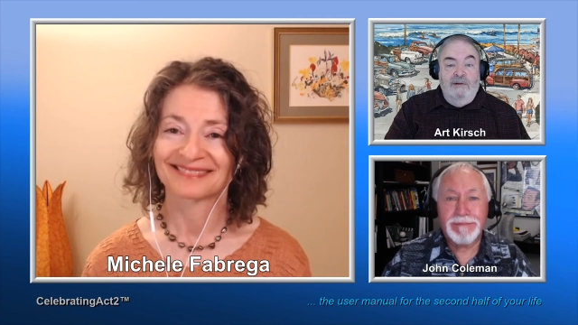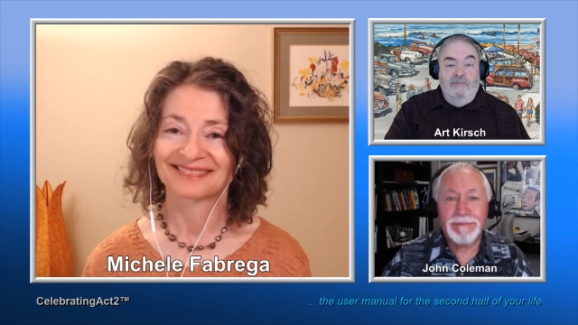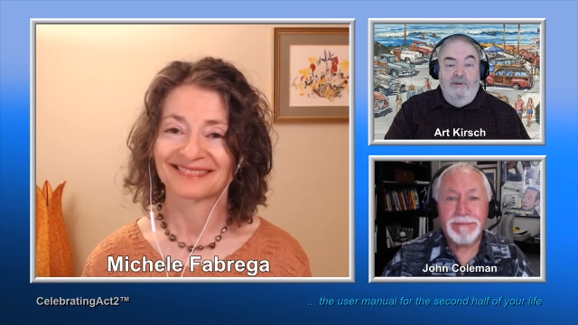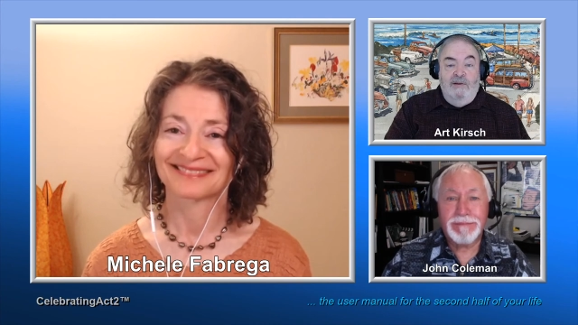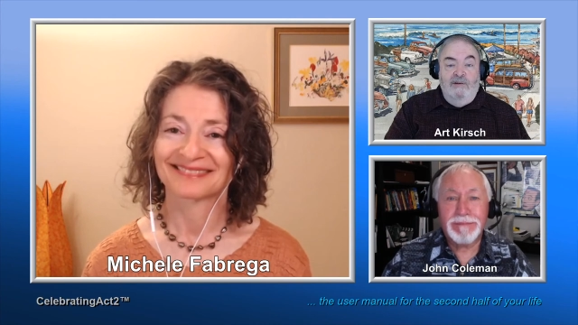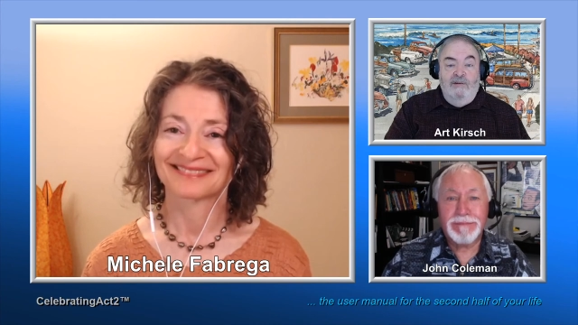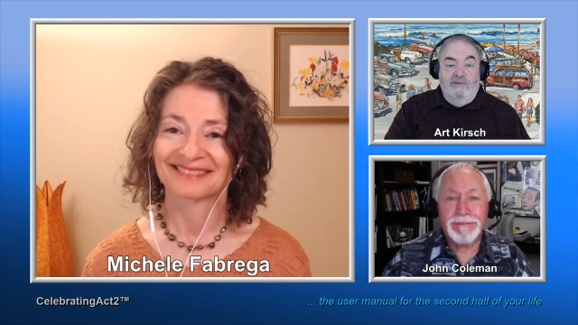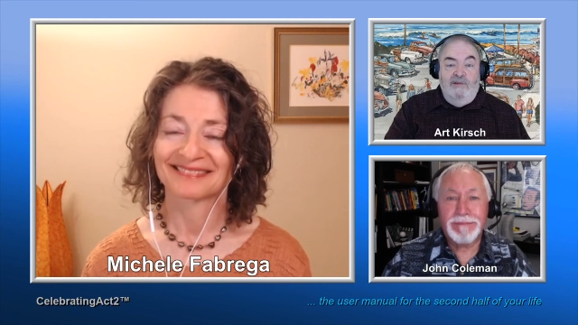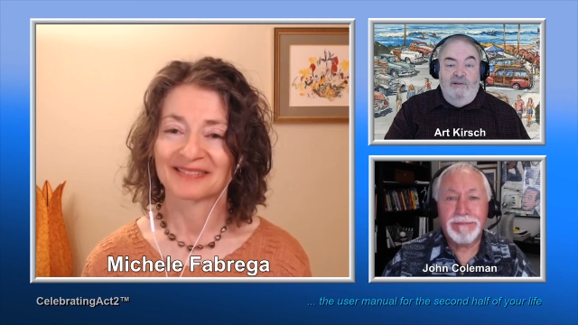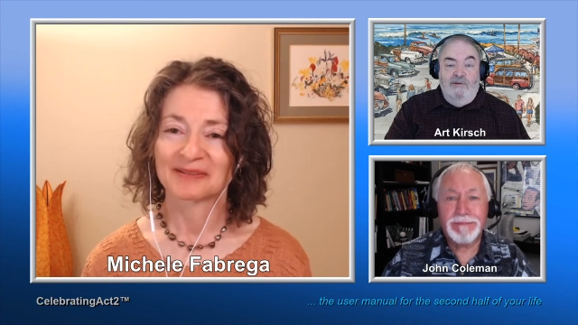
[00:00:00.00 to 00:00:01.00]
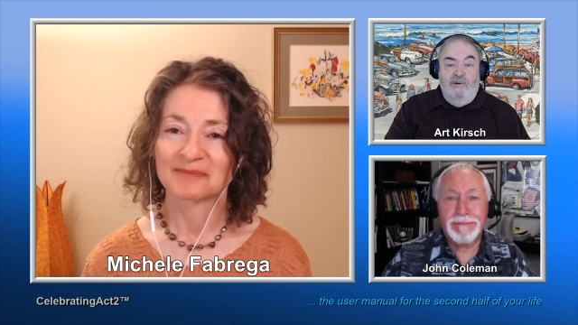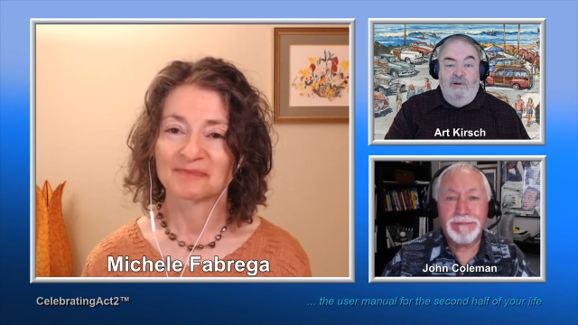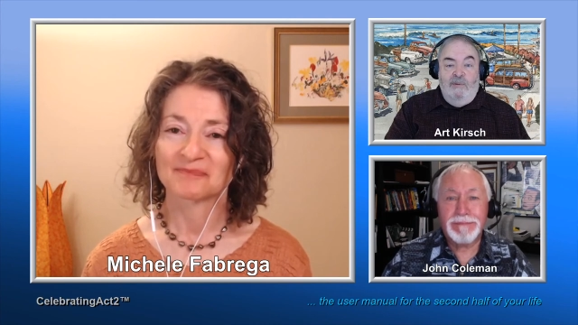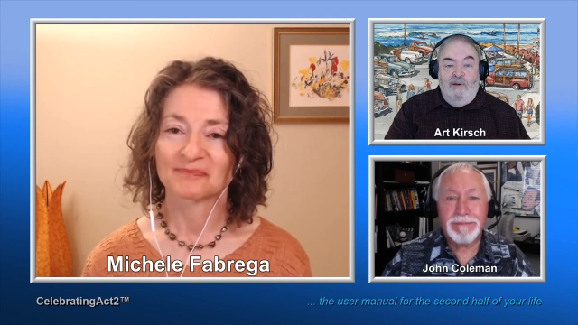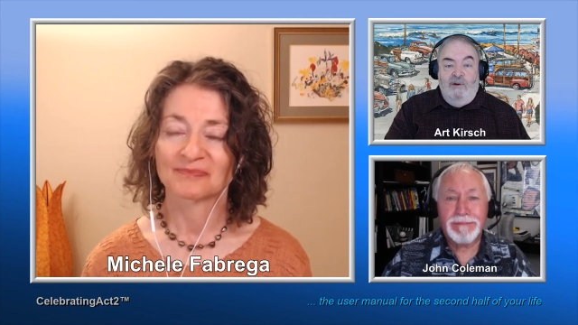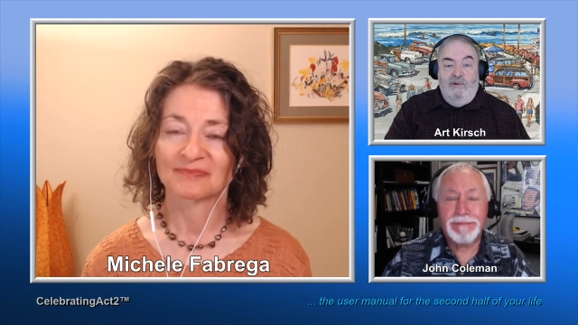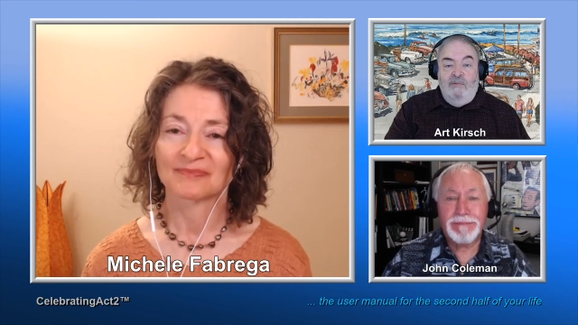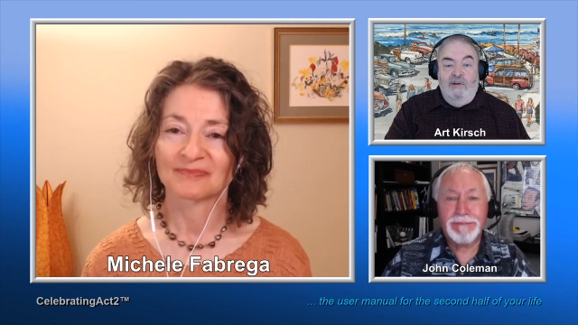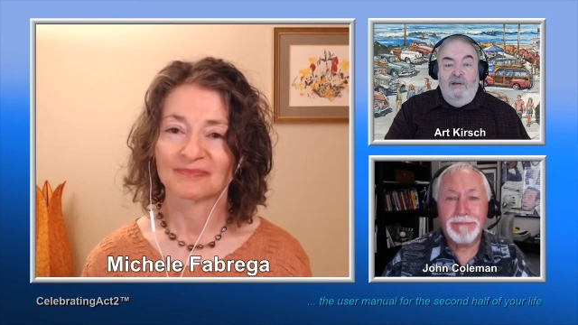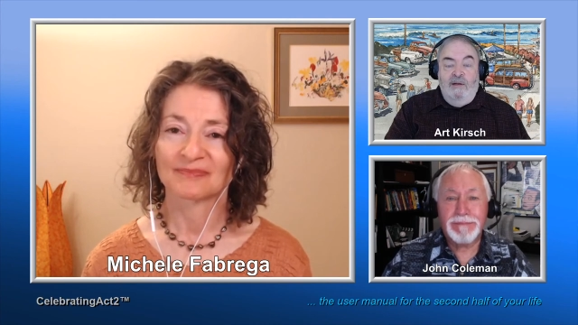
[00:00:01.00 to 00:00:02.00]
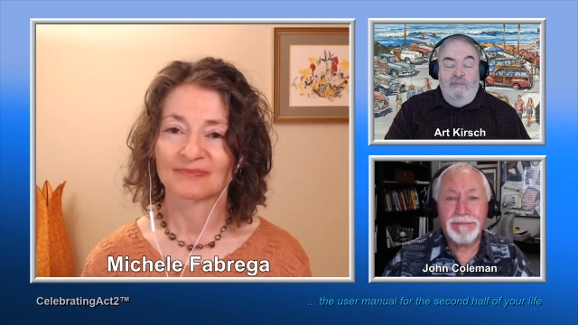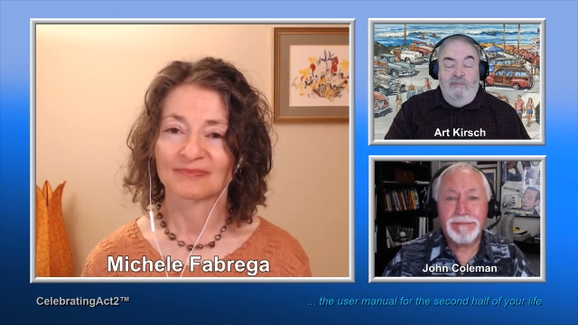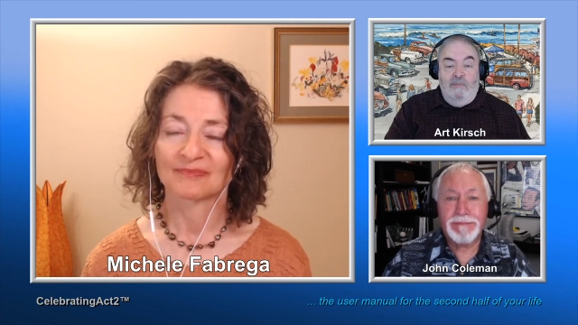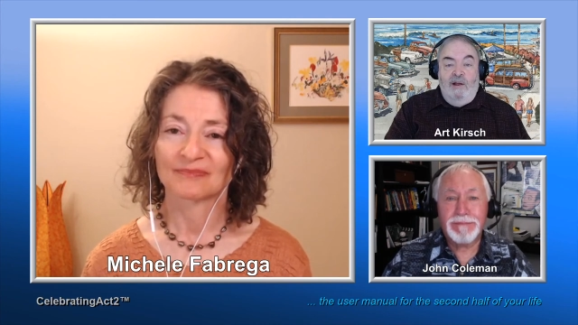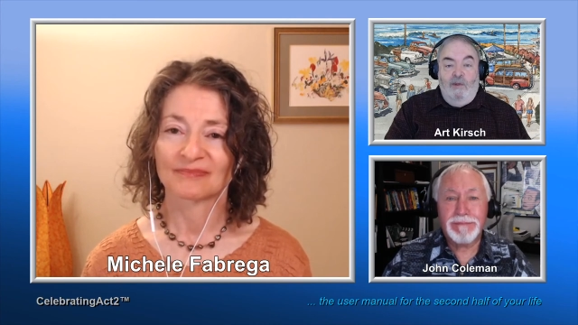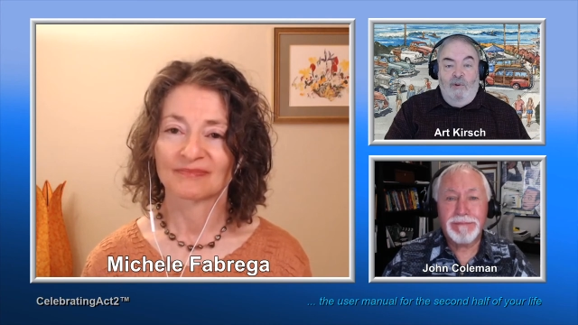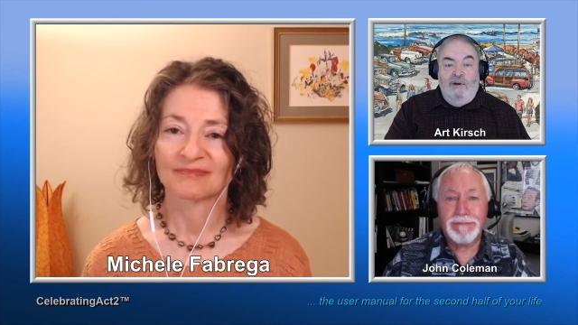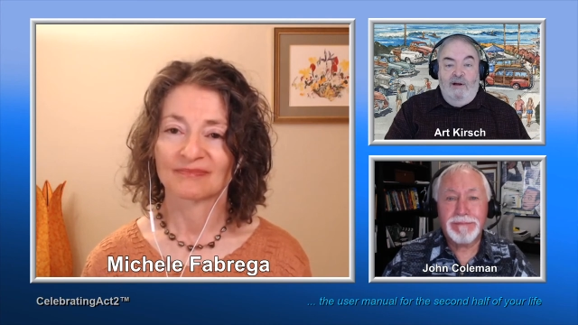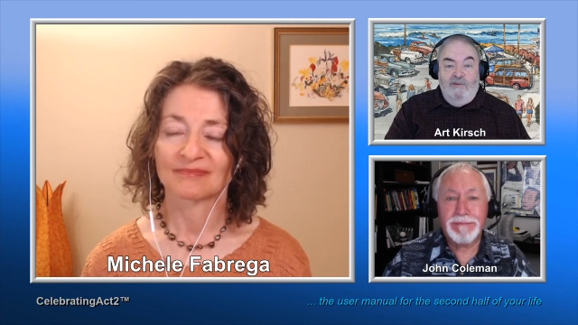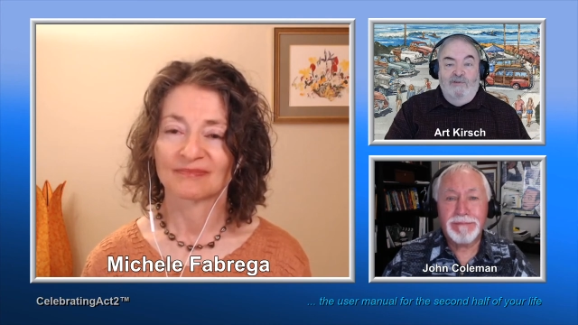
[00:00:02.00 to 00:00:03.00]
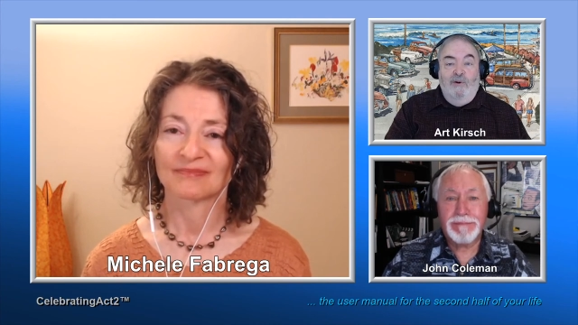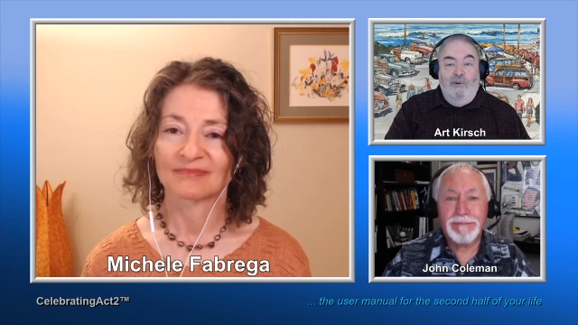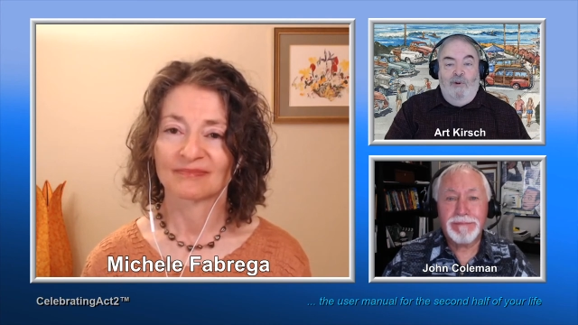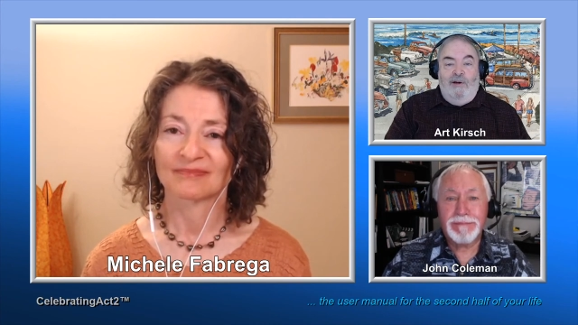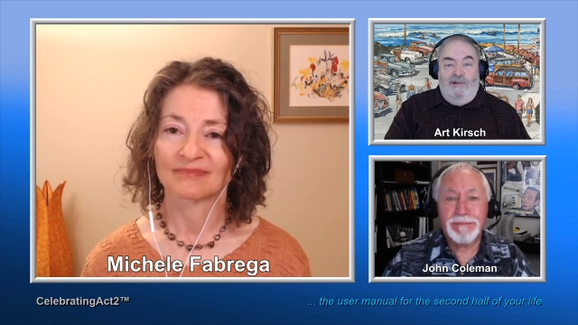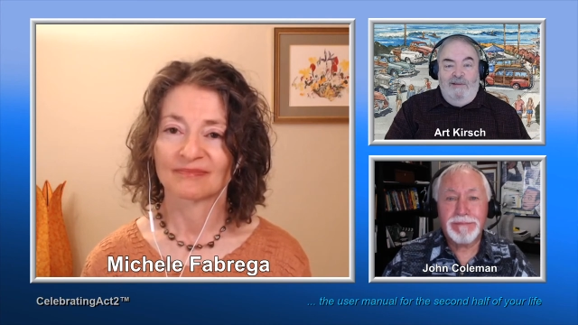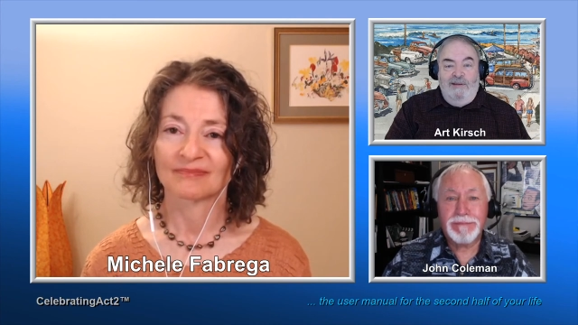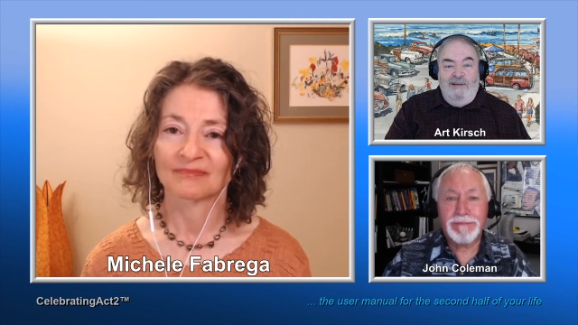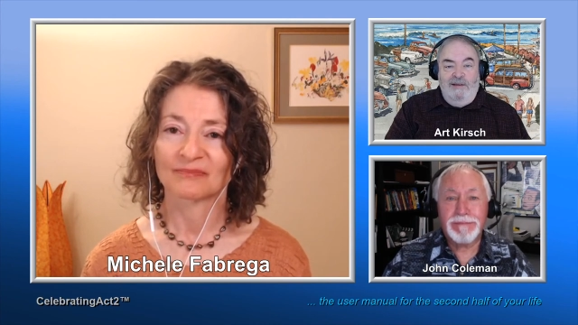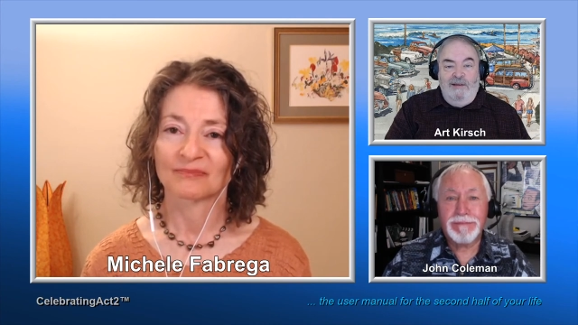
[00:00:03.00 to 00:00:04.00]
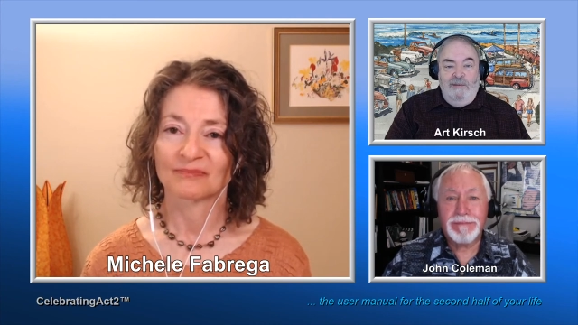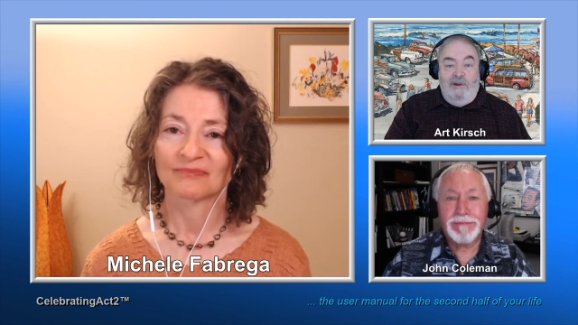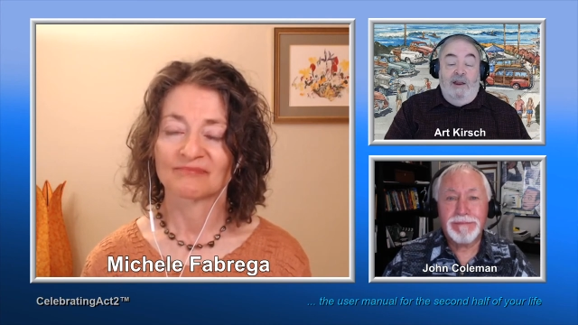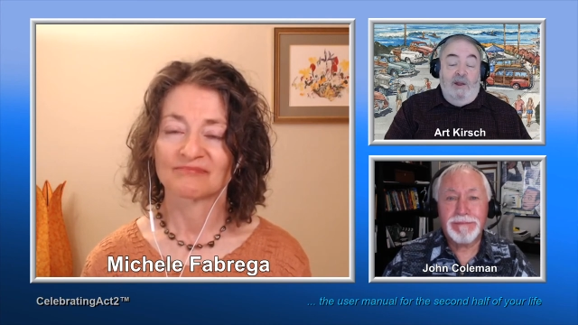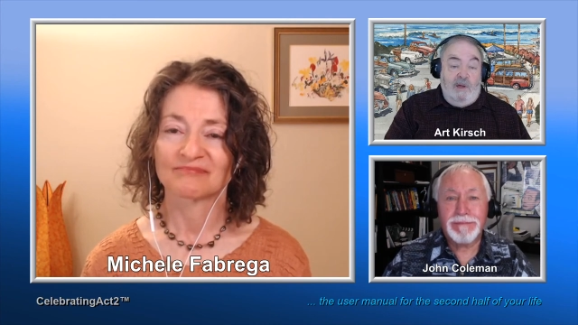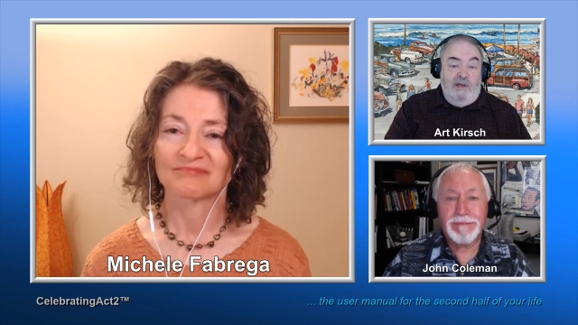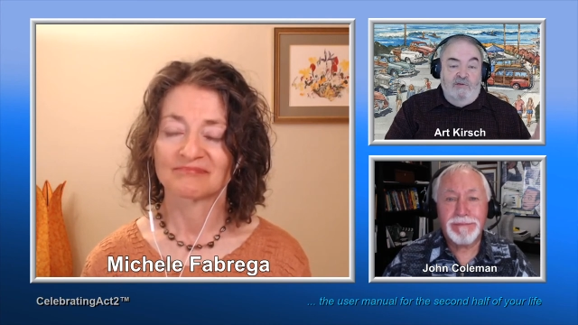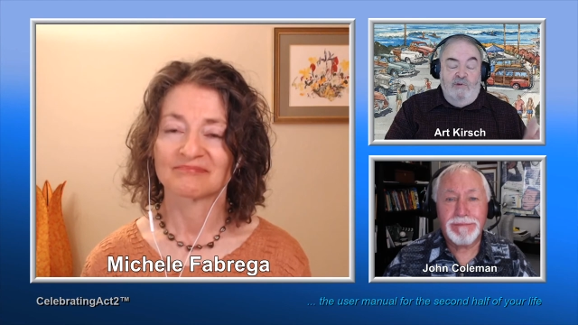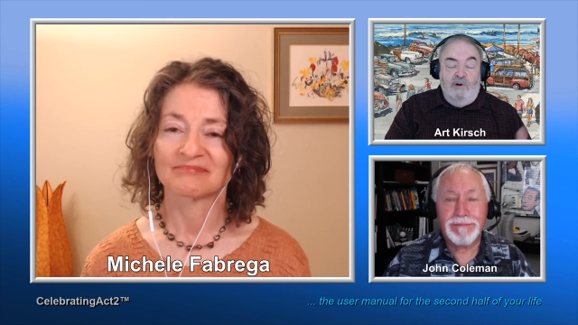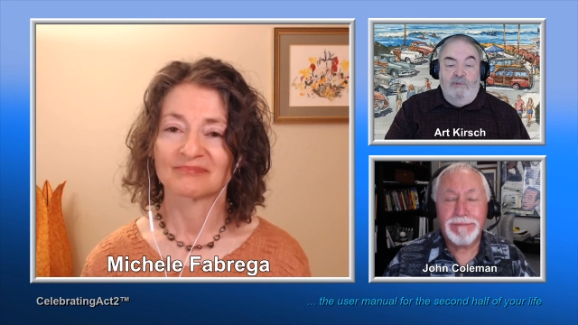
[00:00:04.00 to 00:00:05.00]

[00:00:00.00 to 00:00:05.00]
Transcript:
Speaker 1: because doing it on my own may not work out so well. But anyway, it's a real